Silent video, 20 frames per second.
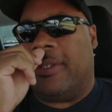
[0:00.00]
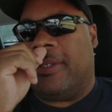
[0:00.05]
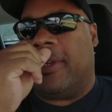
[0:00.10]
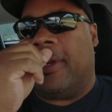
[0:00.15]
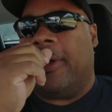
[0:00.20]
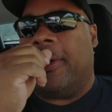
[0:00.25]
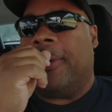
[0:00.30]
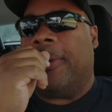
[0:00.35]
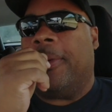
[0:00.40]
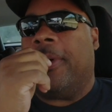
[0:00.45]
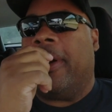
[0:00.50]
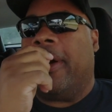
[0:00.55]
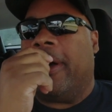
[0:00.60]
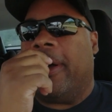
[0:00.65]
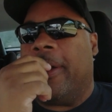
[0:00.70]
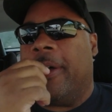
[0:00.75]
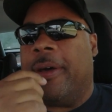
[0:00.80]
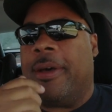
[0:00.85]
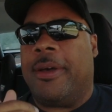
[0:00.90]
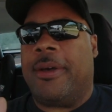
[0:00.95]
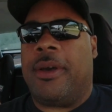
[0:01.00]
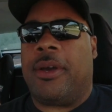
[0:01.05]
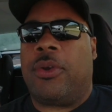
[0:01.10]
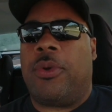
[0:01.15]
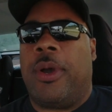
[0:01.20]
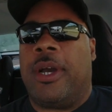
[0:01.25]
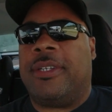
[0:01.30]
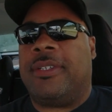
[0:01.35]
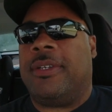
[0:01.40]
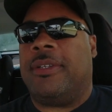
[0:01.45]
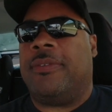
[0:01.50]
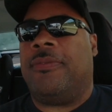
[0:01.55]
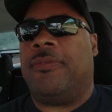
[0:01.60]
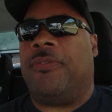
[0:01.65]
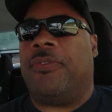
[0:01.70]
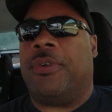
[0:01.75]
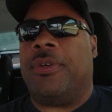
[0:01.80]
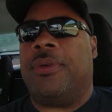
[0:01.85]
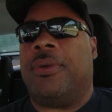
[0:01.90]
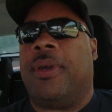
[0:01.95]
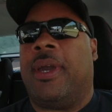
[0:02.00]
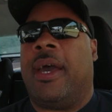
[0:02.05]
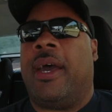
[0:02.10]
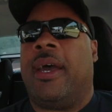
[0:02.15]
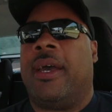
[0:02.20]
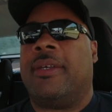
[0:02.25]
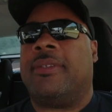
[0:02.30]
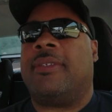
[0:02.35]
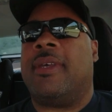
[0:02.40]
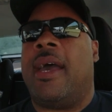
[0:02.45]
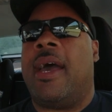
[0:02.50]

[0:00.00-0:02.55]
So, a question for you guys.